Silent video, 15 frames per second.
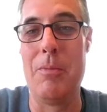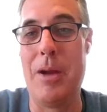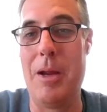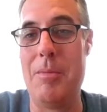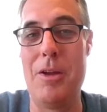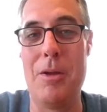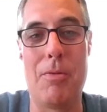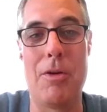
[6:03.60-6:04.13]

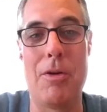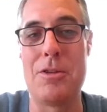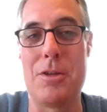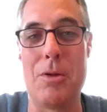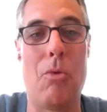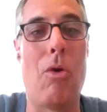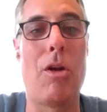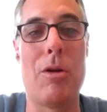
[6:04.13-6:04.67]
maybe you purchased
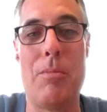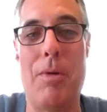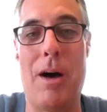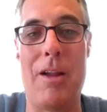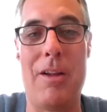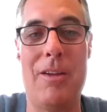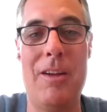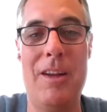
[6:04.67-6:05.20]
a water
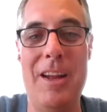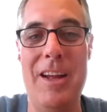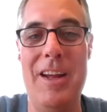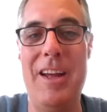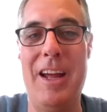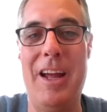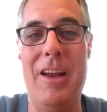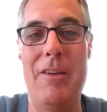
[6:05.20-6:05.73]
bottle
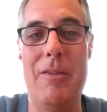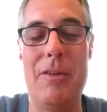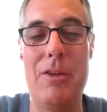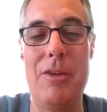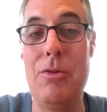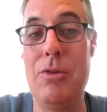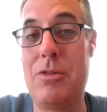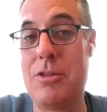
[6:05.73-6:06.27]
and
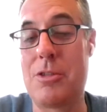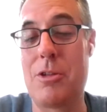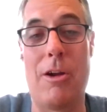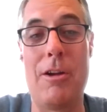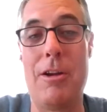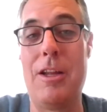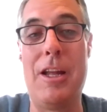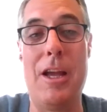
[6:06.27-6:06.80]
you
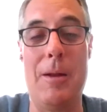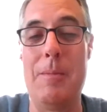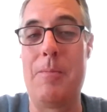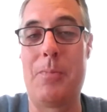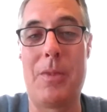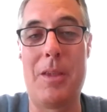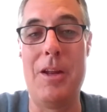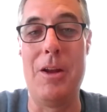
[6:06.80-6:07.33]
started to get,
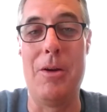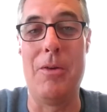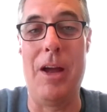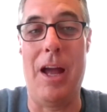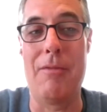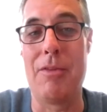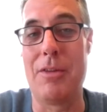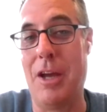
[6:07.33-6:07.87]
you know,
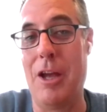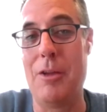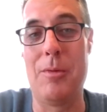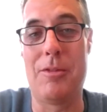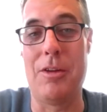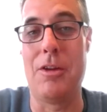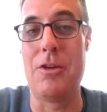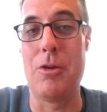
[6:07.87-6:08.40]

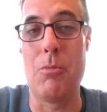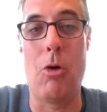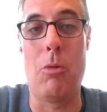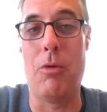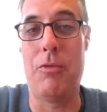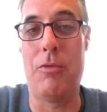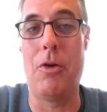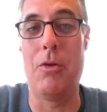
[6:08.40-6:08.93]
advertisements on your
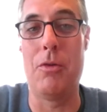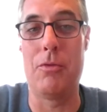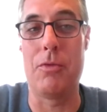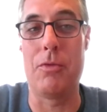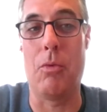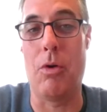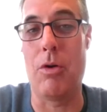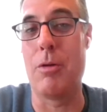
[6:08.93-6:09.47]
mobile phone for
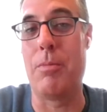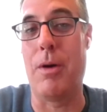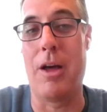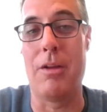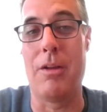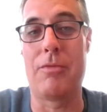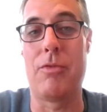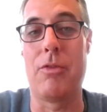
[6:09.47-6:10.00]
water
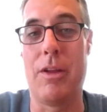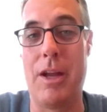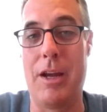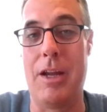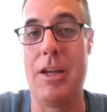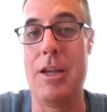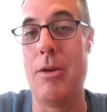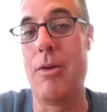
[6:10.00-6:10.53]
bottles for like
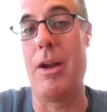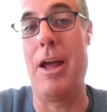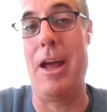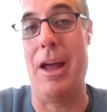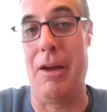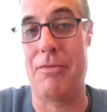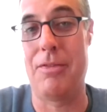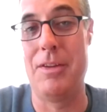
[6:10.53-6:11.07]
a year and a
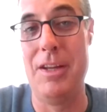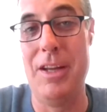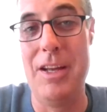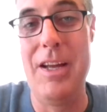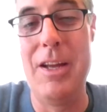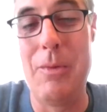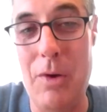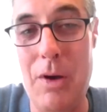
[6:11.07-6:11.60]
half.
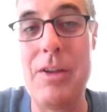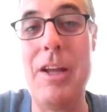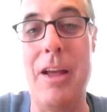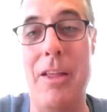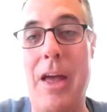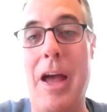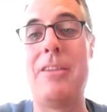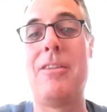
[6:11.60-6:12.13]
Well, yeah,
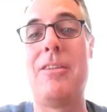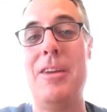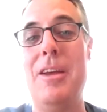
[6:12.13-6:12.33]
that's